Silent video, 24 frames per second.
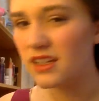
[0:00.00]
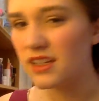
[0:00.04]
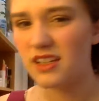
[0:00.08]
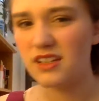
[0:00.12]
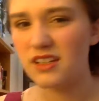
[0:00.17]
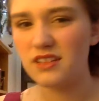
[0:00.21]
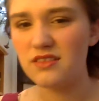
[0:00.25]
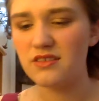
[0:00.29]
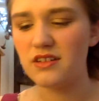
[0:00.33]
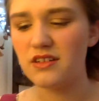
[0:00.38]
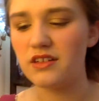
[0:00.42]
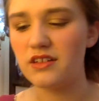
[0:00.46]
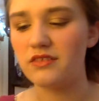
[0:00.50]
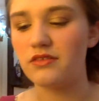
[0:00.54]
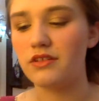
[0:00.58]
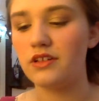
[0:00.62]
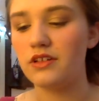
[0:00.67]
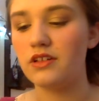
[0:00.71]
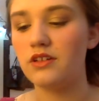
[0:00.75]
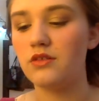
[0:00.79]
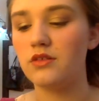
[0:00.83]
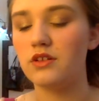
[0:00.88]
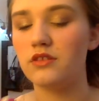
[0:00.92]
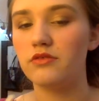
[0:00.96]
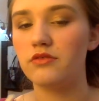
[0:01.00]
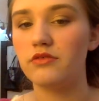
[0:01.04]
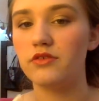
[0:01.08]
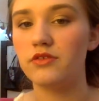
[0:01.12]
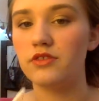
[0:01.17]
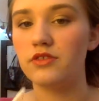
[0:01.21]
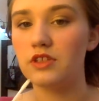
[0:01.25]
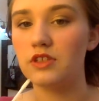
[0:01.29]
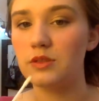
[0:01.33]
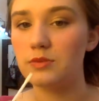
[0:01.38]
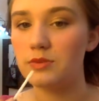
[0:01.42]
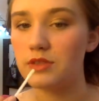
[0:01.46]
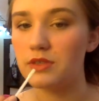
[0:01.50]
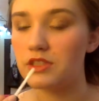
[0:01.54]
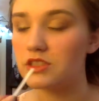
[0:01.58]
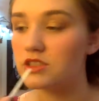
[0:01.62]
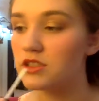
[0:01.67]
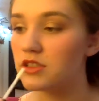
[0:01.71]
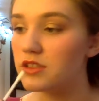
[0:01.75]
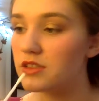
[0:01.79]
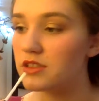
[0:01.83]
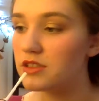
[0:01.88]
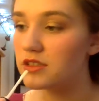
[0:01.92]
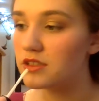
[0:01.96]
And I really don't want to ruin this brush
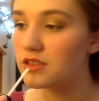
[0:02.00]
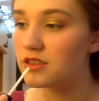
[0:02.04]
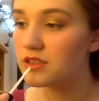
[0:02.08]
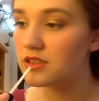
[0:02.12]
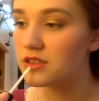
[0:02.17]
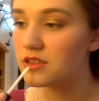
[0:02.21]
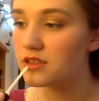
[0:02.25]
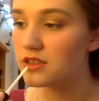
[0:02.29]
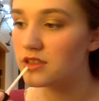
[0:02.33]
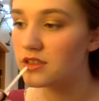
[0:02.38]
on this.